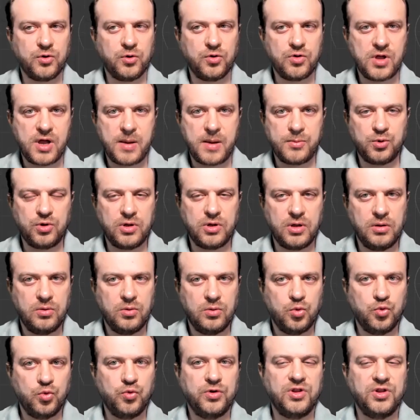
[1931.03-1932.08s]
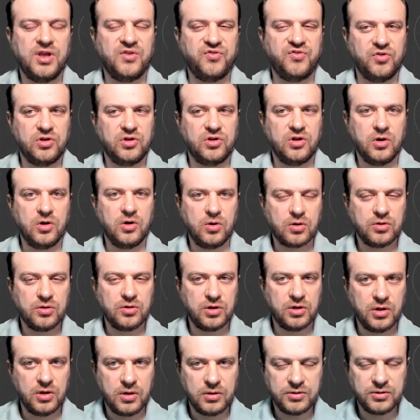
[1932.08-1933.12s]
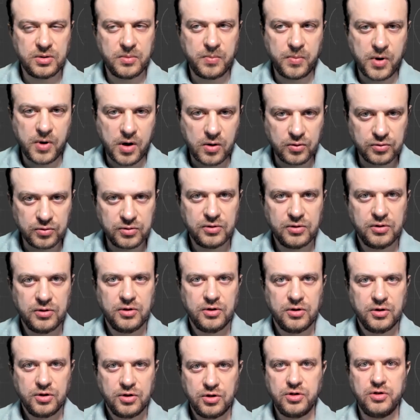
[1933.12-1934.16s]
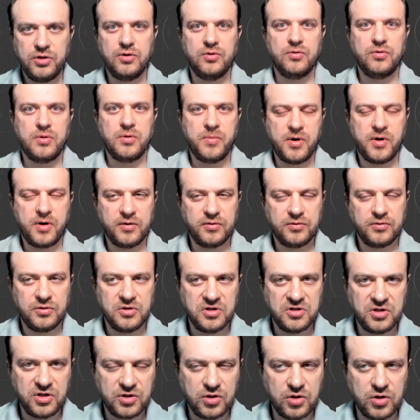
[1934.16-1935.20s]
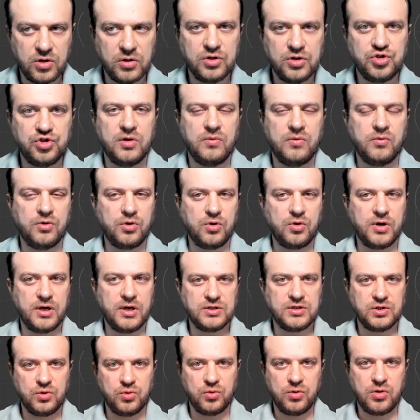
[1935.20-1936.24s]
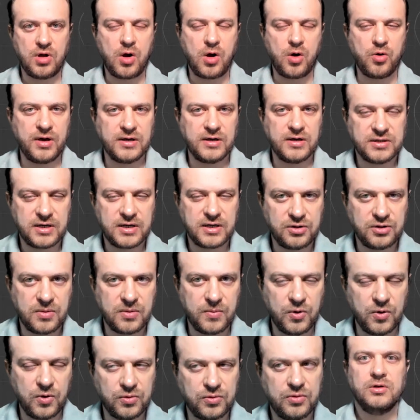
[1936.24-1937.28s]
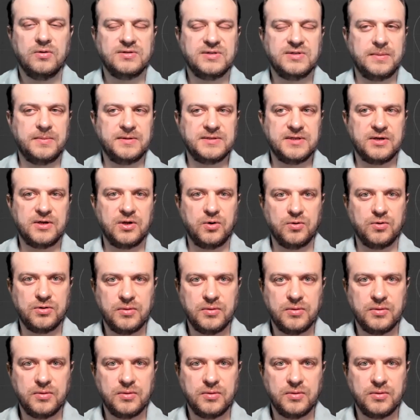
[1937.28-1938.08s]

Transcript: time today. We definitely learned a lot about you, about the technology and what you guys do and how you guys contribute to cybersecurity.